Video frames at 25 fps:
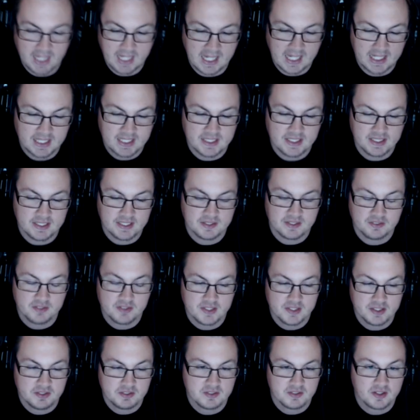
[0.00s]
ages
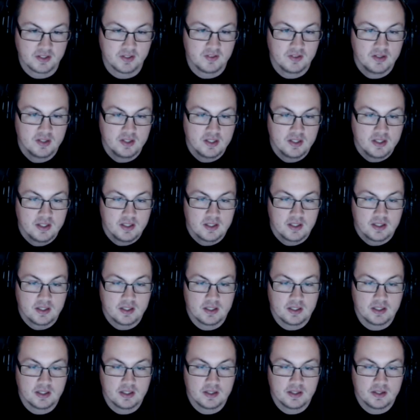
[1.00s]
years ago.
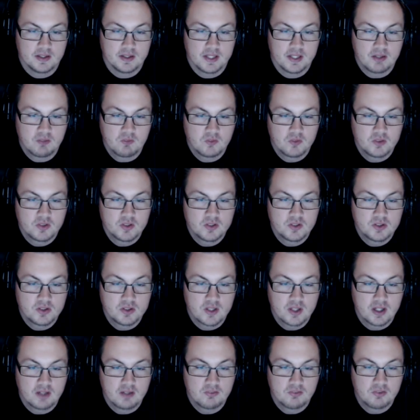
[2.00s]
Uh, that was
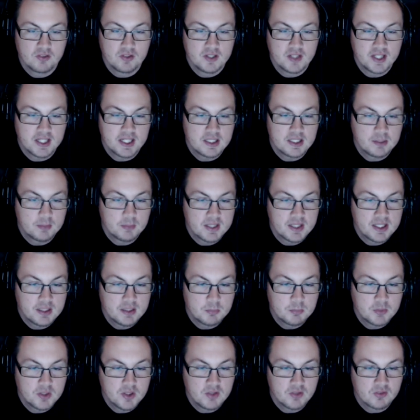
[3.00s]
a fully animated
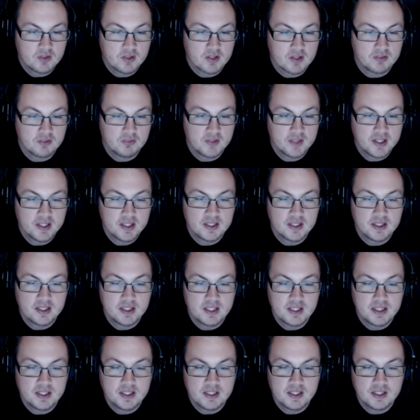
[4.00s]
movie. I think
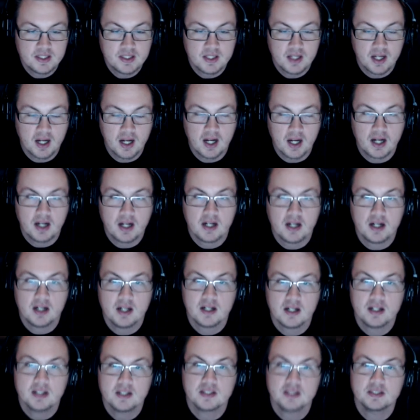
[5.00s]
the
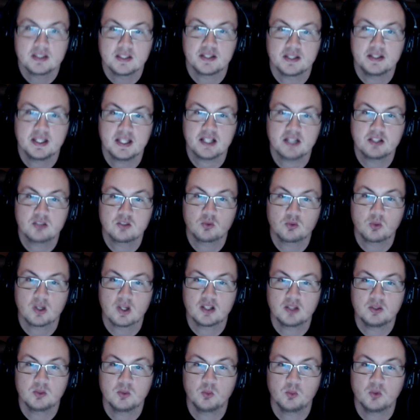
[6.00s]
uh, the next
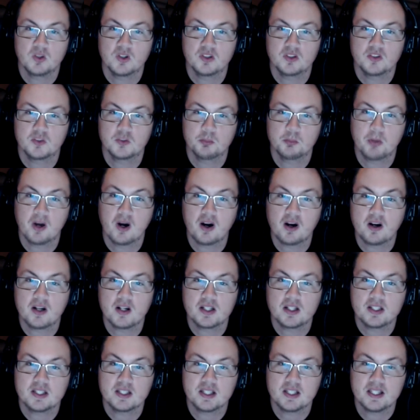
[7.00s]
one was
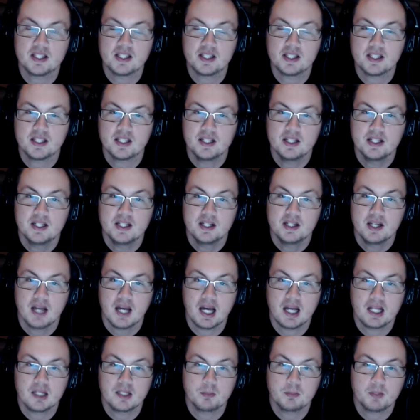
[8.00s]
partially
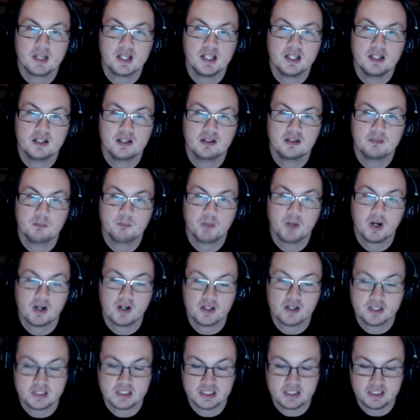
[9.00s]
animated and
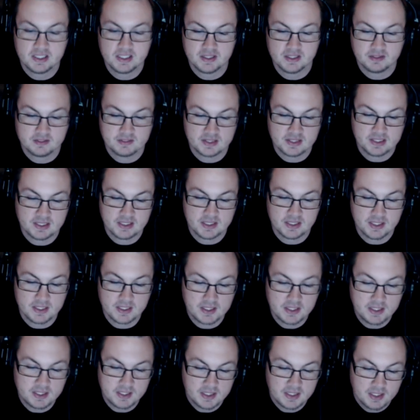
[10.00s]
partially
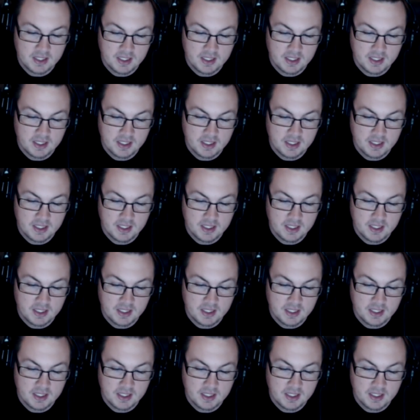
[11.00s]
CG.